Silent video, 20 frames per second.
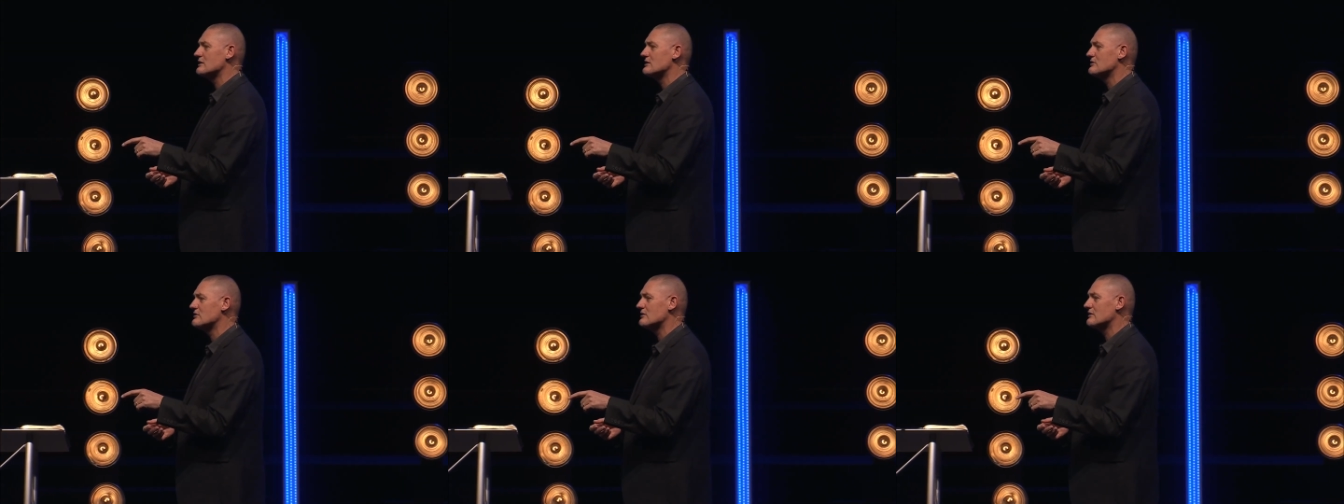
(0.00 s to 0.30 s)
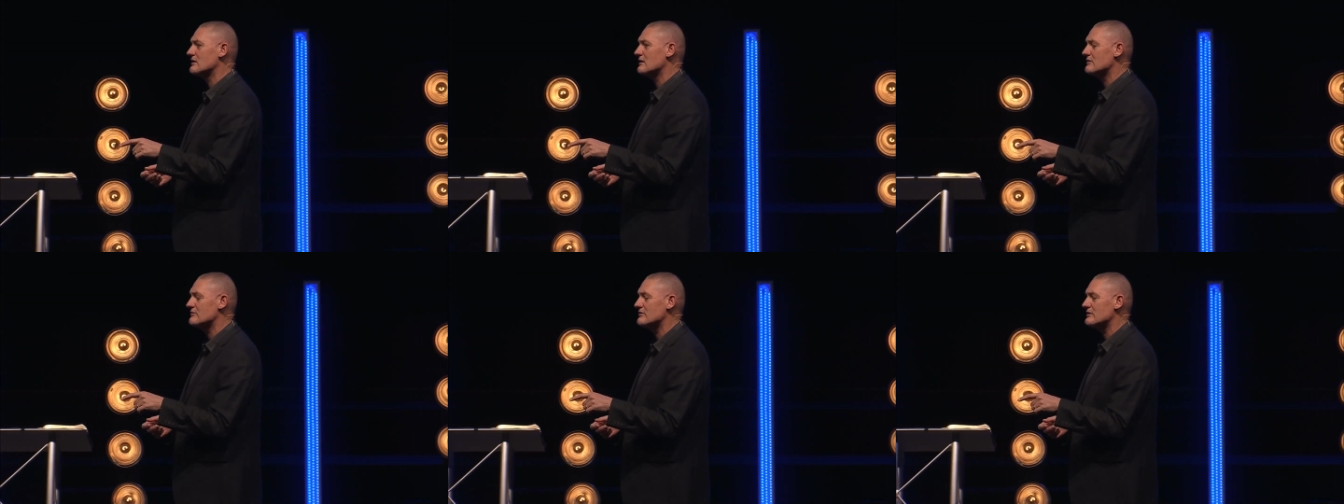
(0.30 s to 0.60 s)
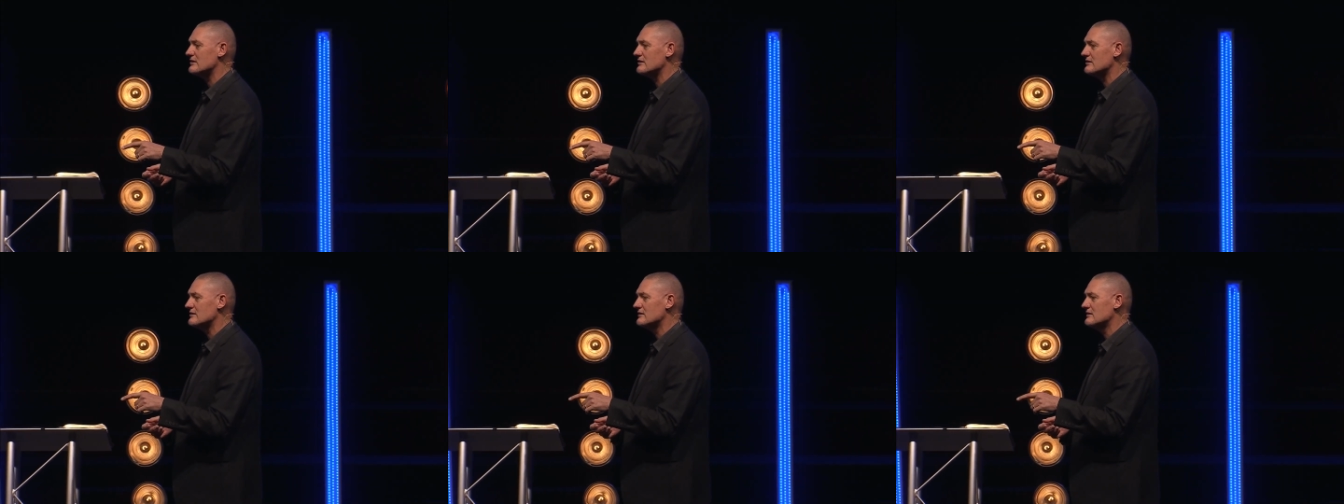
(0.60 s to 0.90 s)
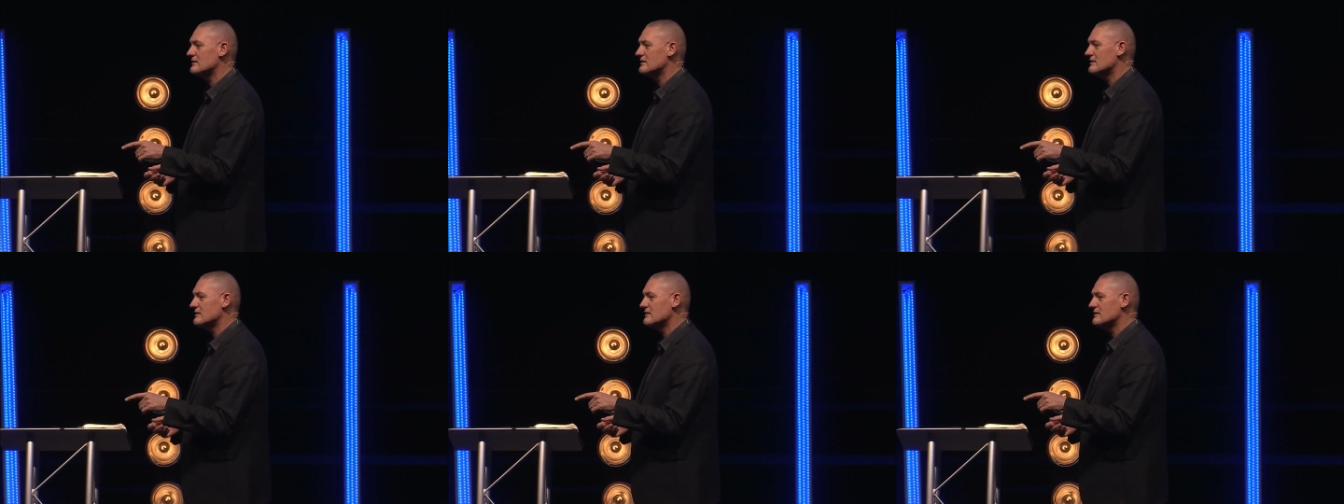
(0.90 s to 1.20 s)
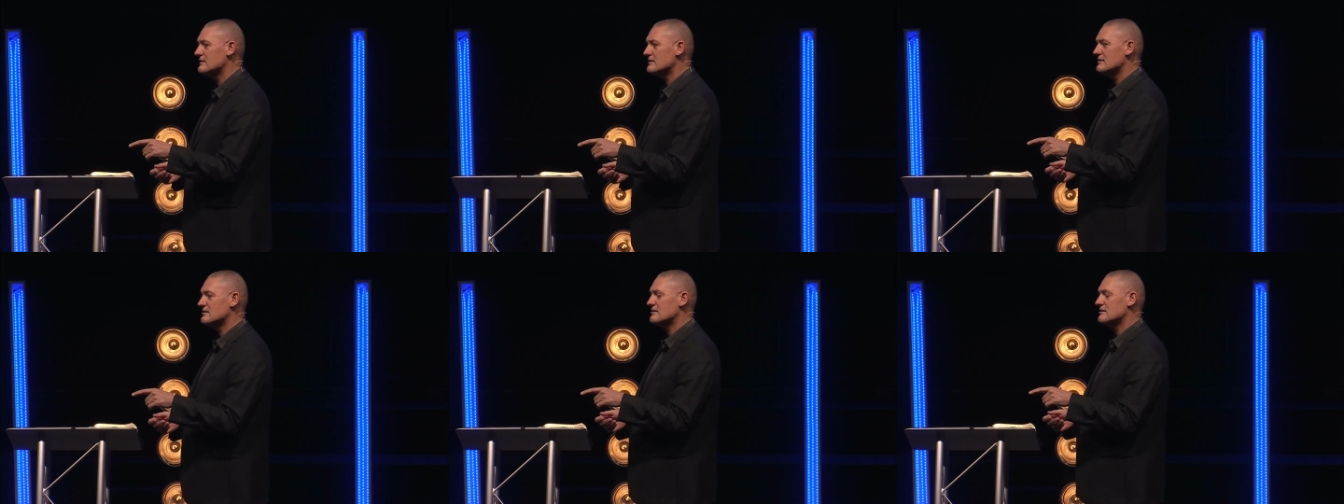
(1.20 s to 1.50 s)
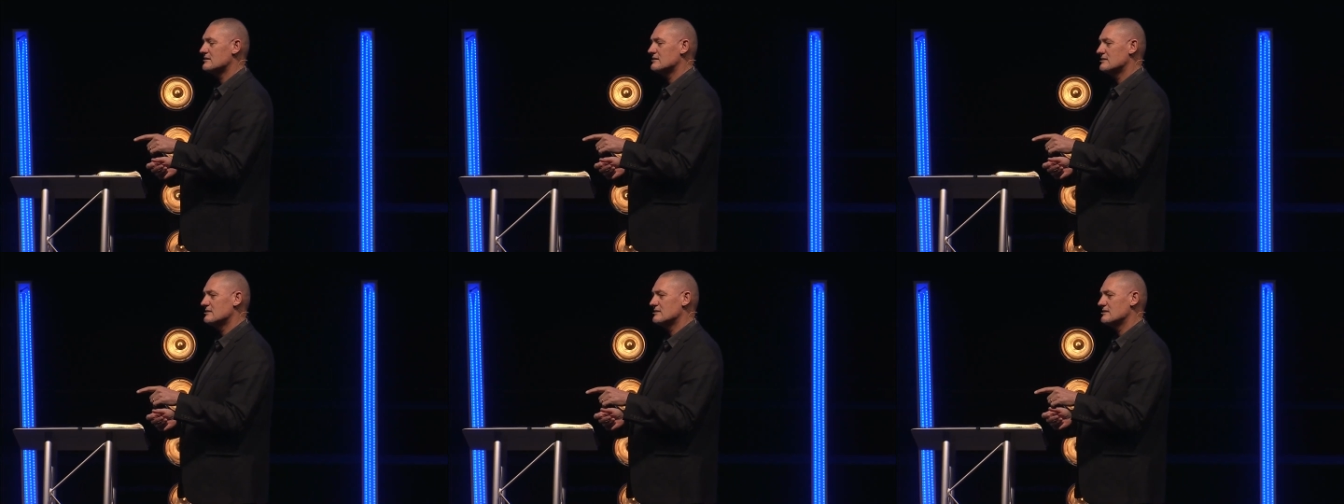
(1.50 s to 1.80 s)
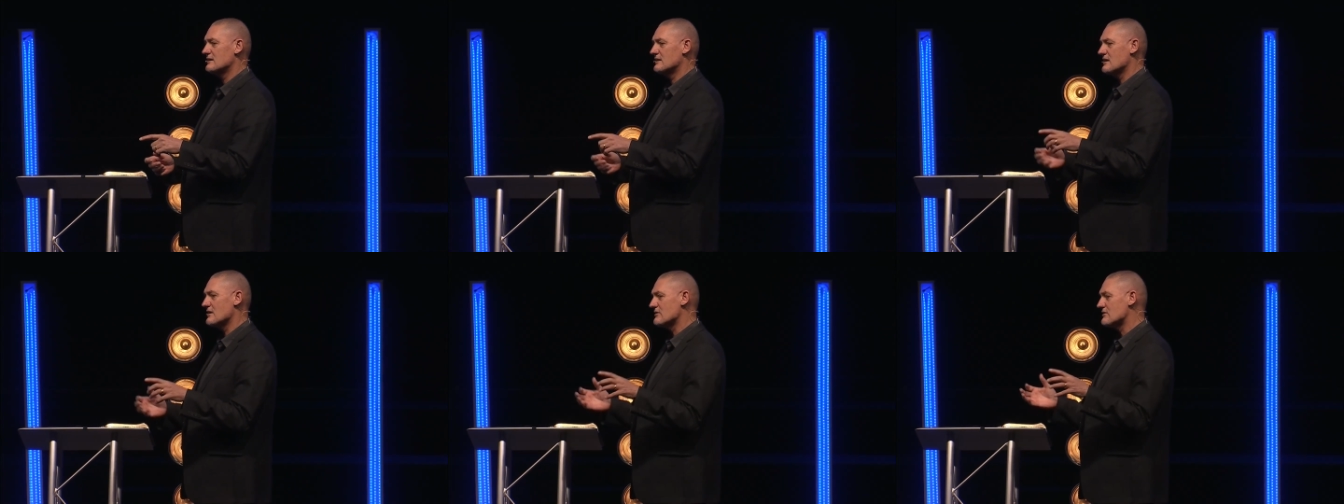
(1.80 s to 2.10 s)
in your giving
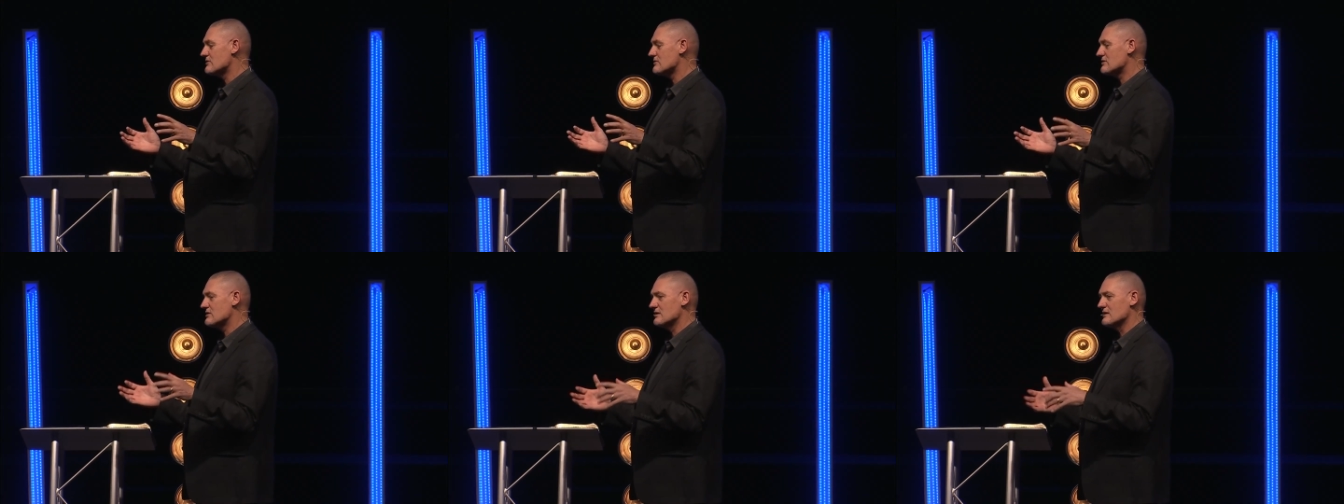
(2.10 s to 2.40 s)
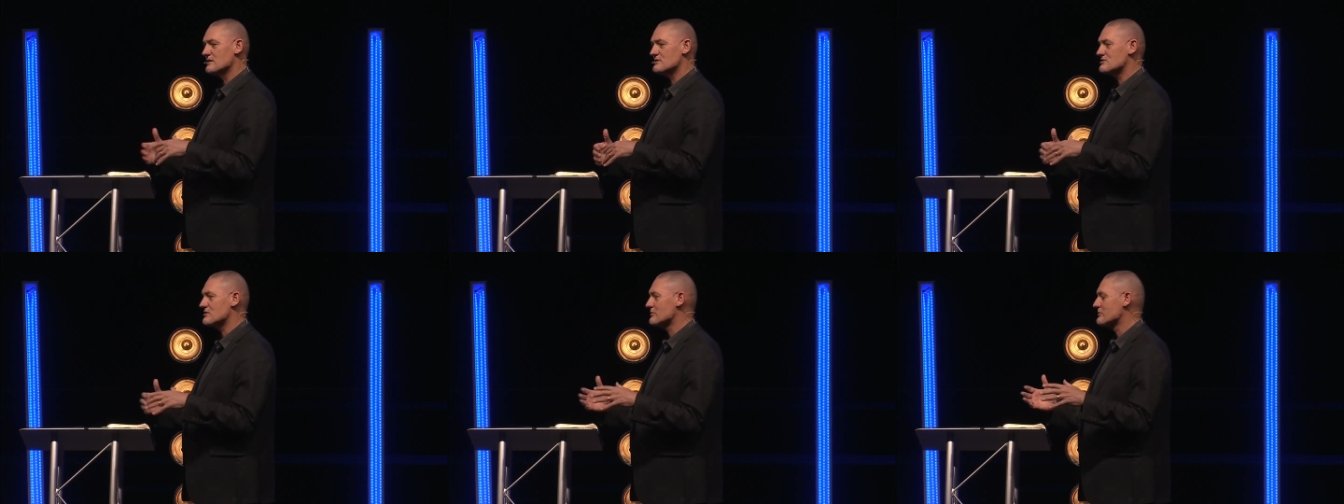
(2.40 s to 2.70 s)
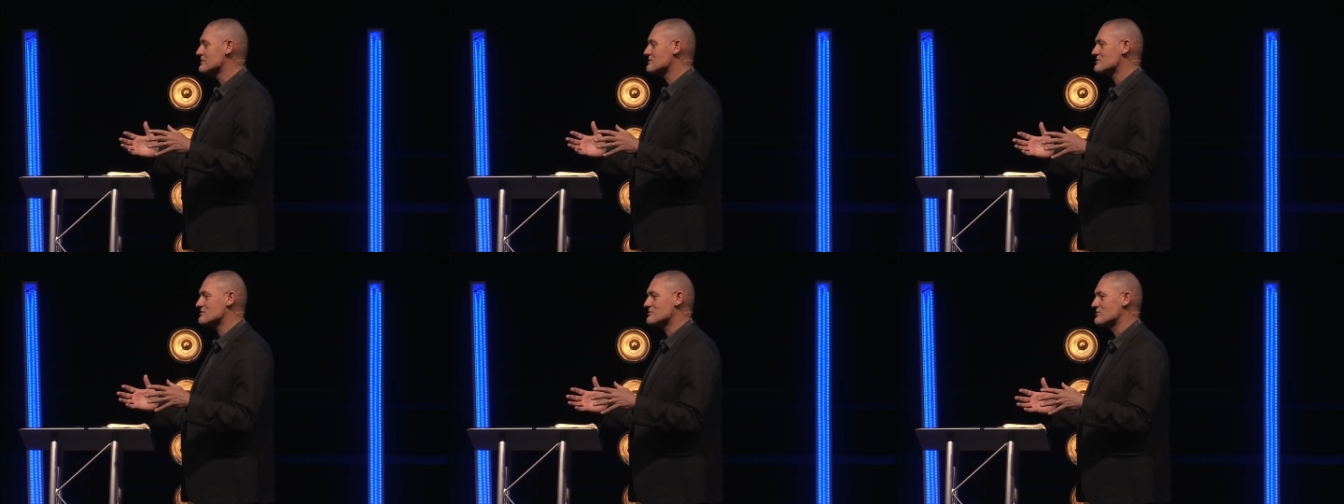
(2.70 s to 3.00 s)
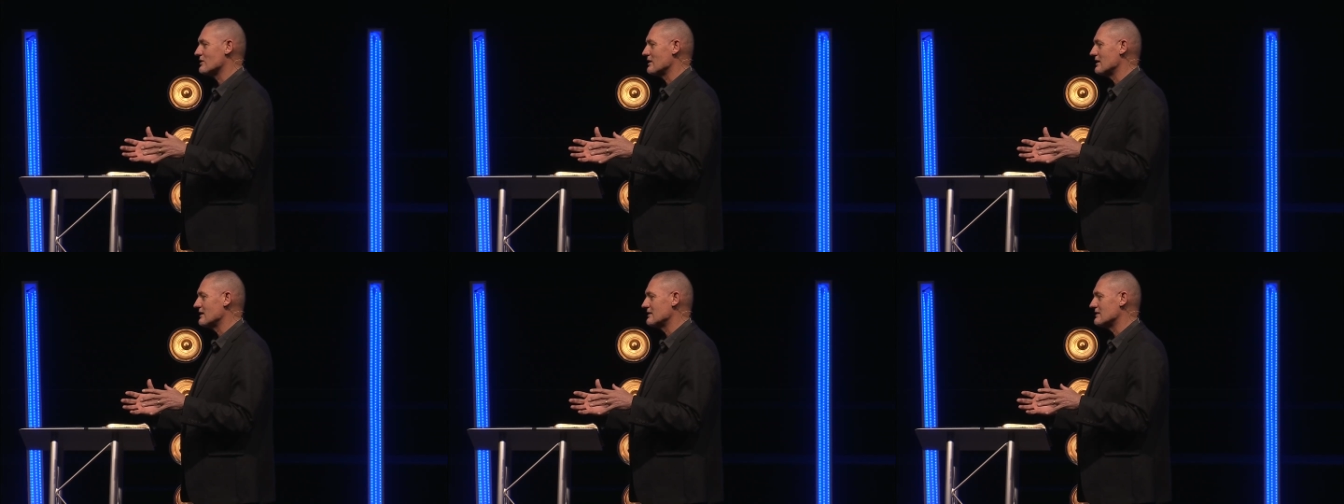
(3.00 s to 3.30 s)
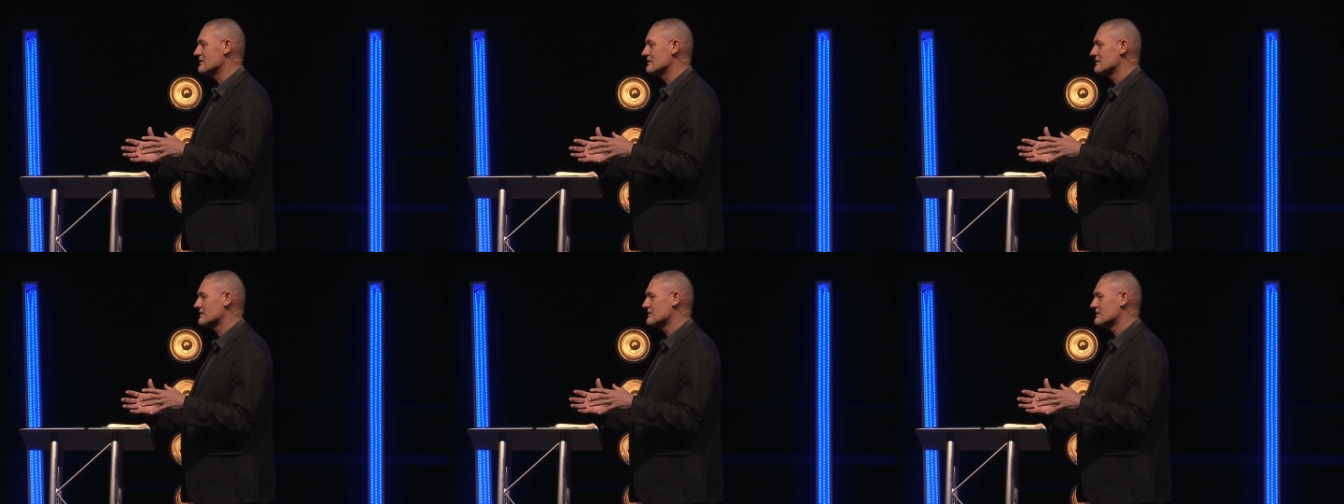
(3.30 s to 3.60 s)
that other things are restrained